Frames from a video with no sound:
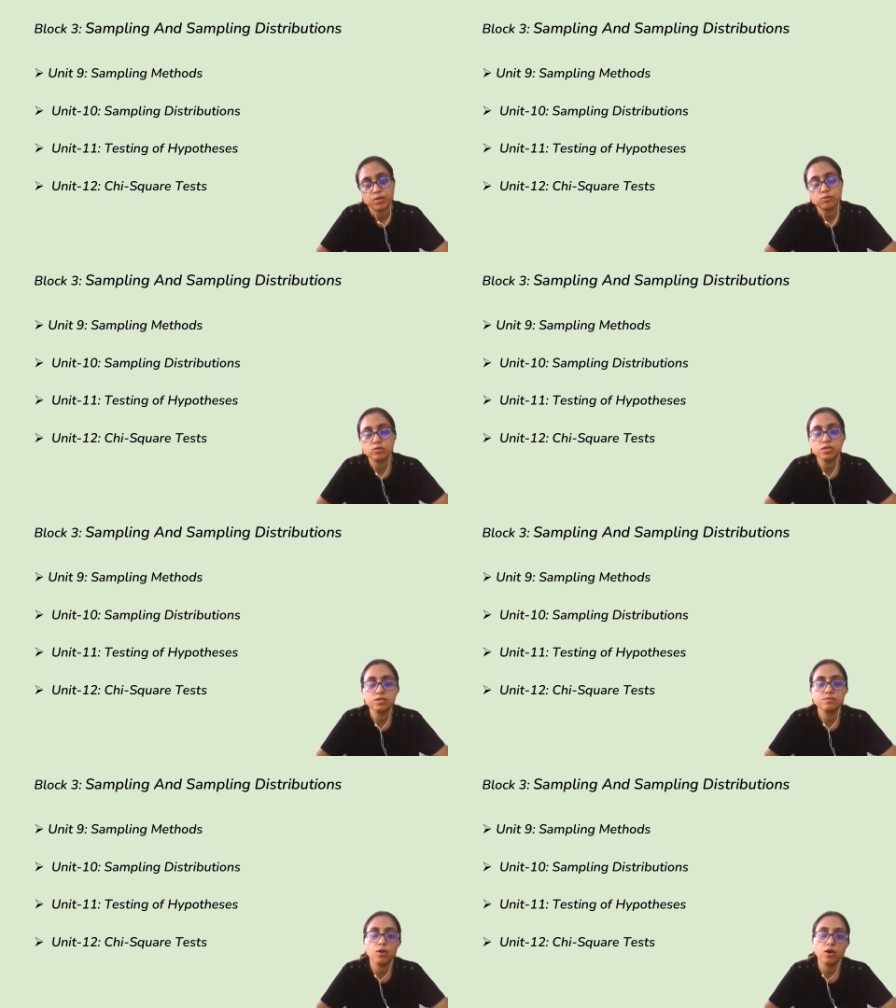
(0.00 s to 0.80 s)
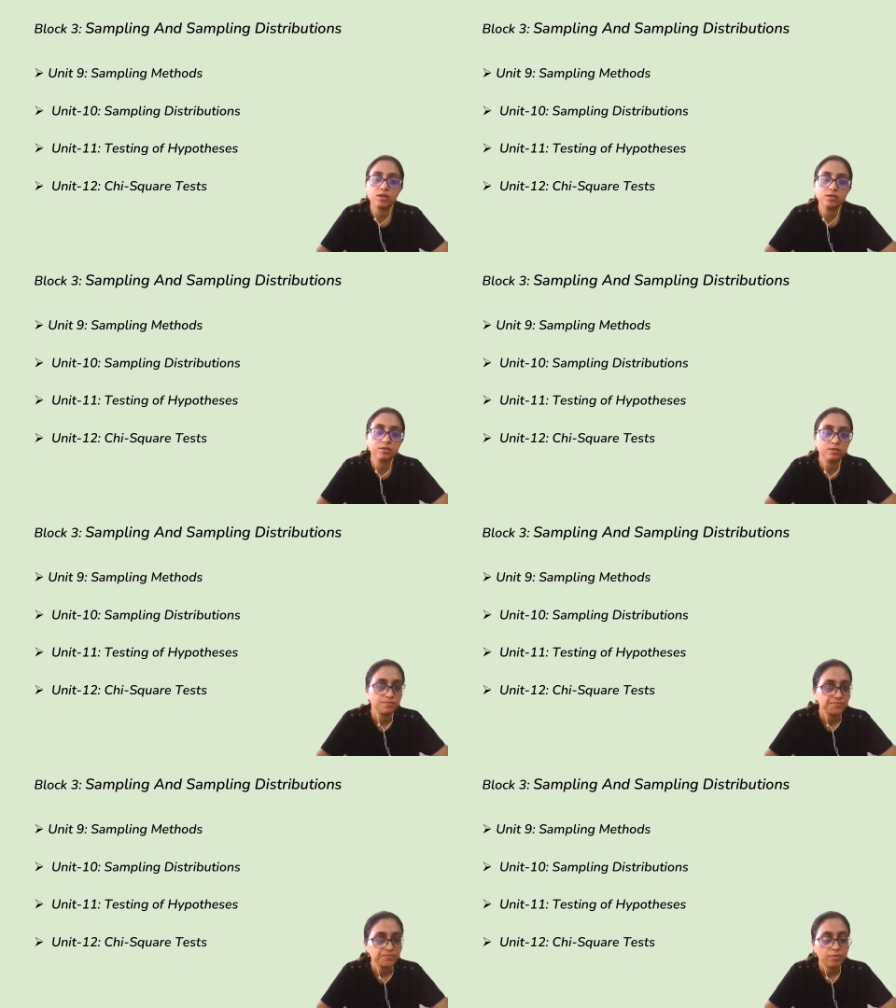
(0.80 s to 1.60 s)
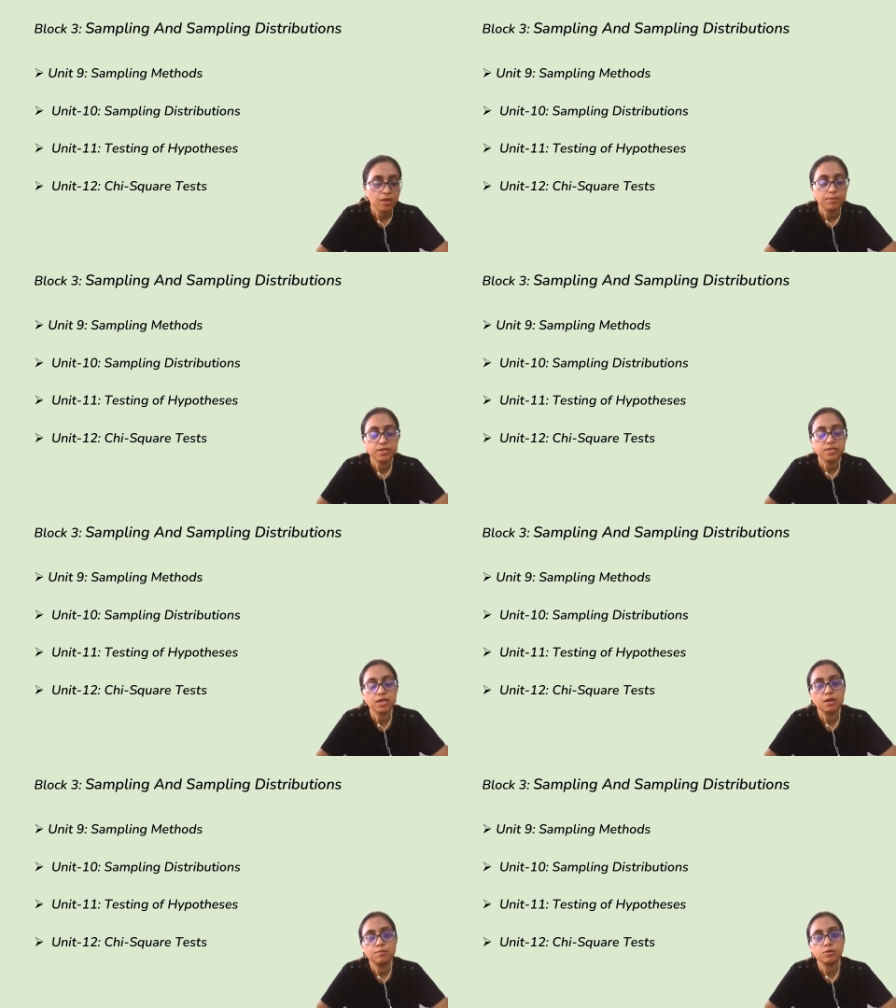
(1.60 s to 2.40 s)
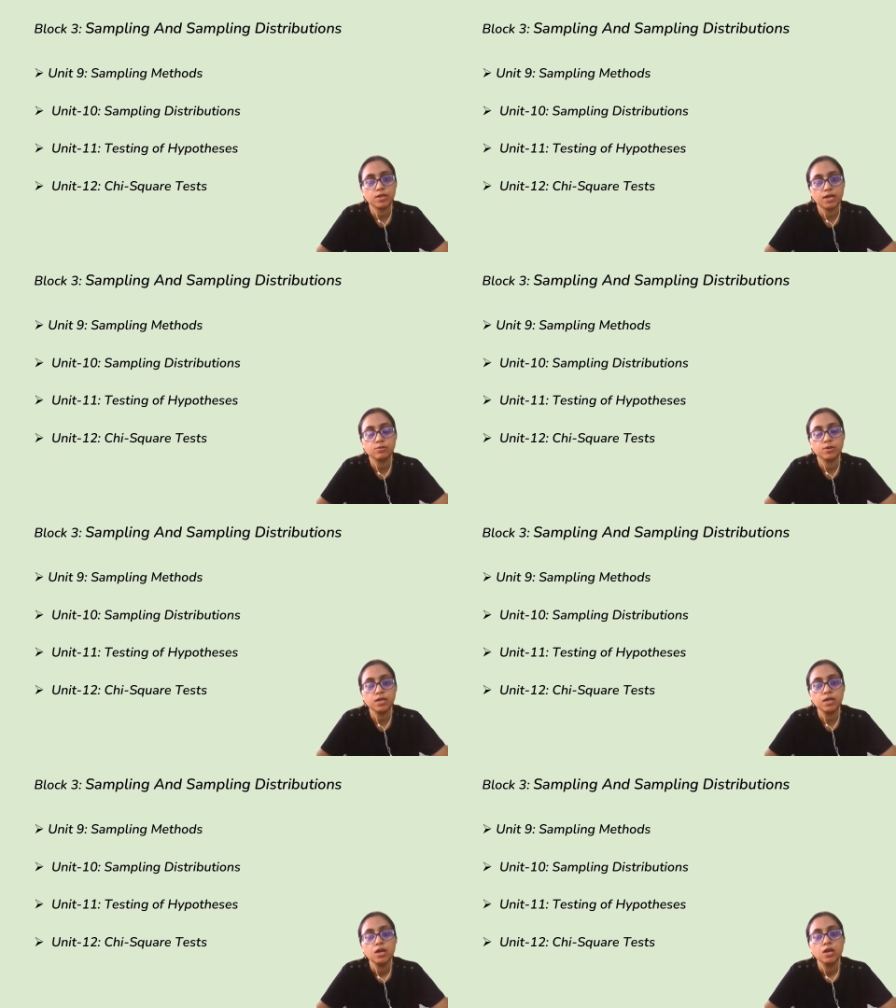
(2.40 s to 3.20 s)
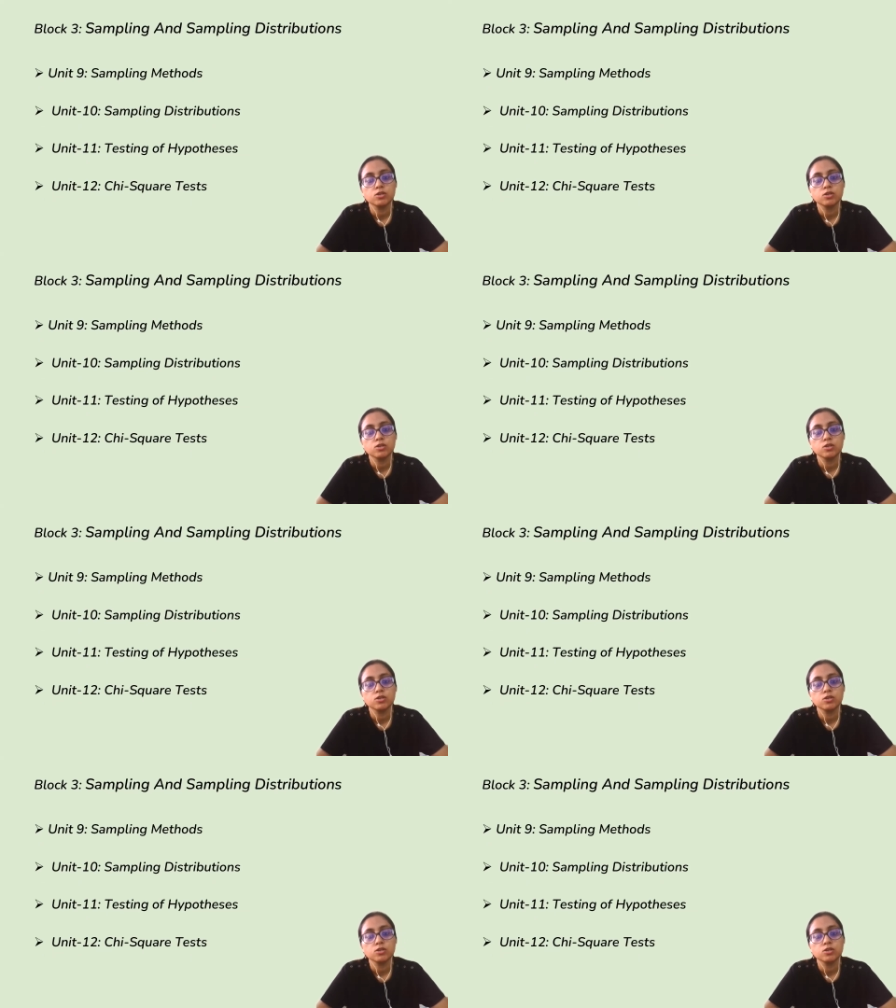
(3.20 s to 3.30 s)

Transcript: So this block is basically about that only.